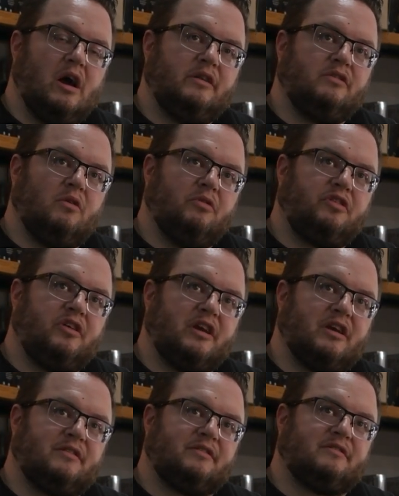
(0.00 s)
I don't
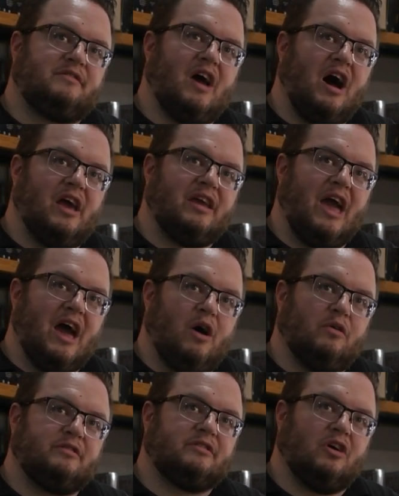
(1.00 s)
think it's dying
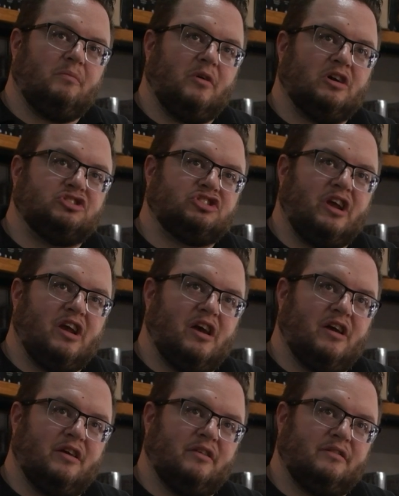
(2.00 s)
out so much
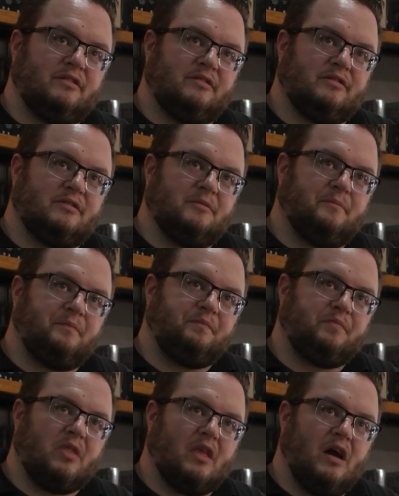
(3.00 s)
as
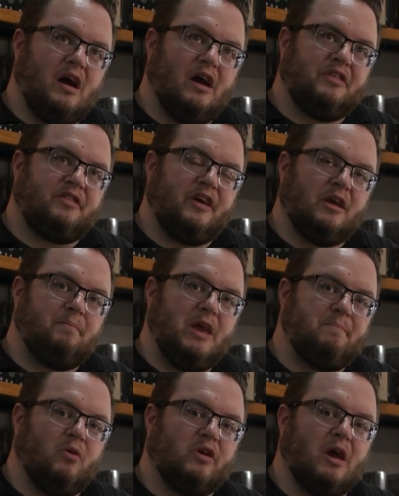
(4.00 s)
I think
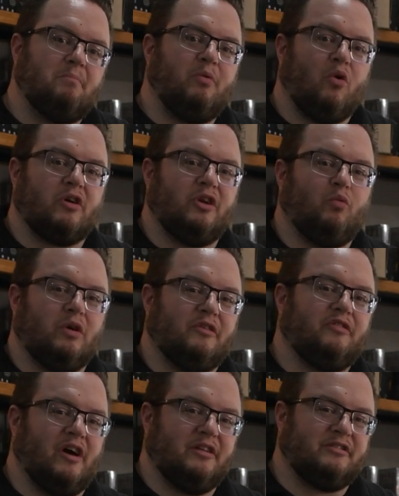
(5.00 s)
people get bored and want
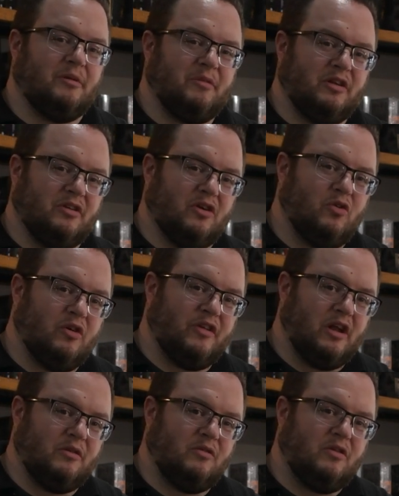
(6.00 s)
to find something new, and
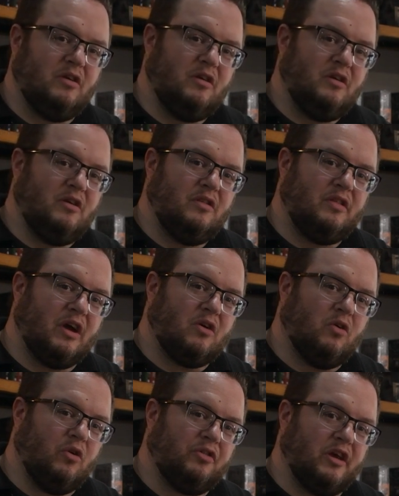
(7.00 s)
then their
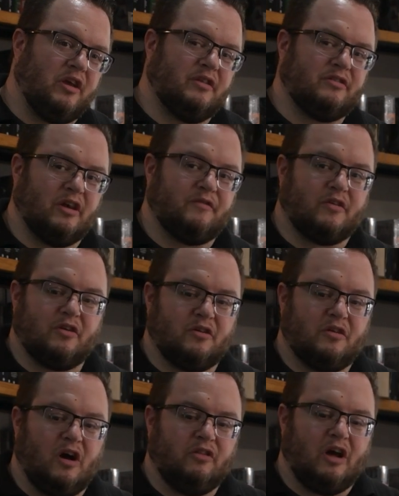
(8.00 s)
whole thing is like
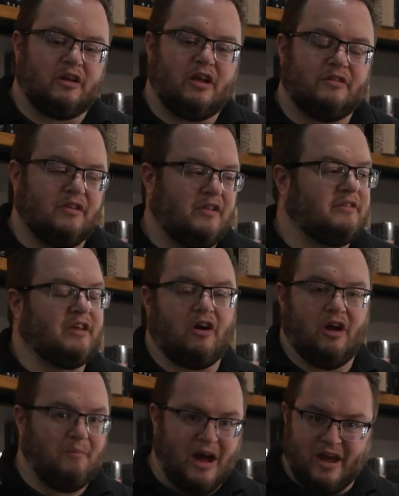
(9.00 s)
for a lot of kids in this
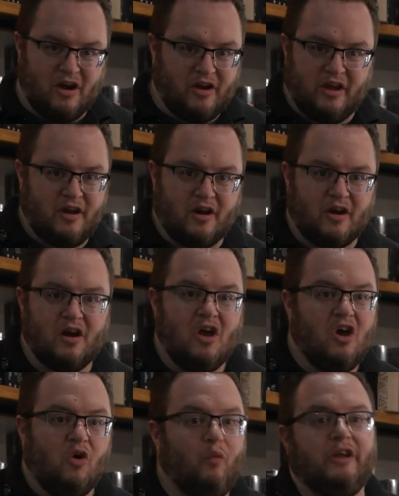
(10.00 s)
area, my area here,
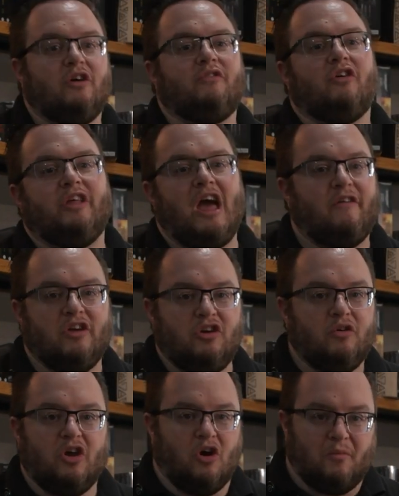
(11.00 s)
we don't really have a
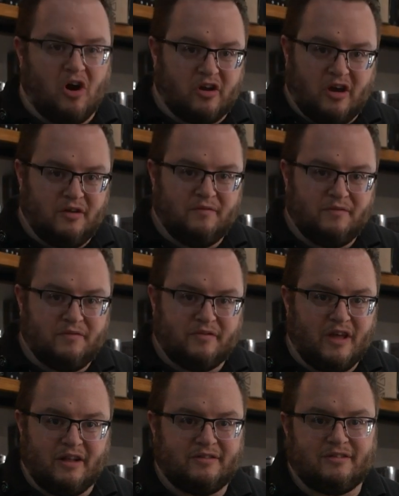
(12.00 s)
Yu-Gi-Oh market.
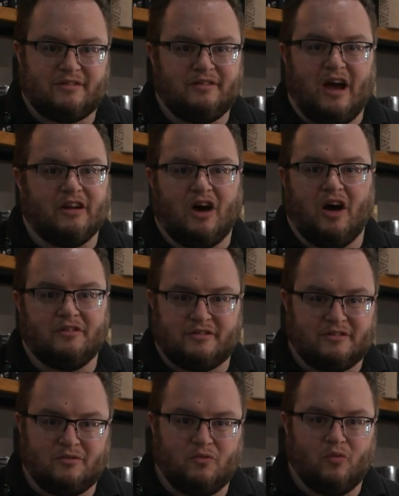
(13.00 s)
That's not us.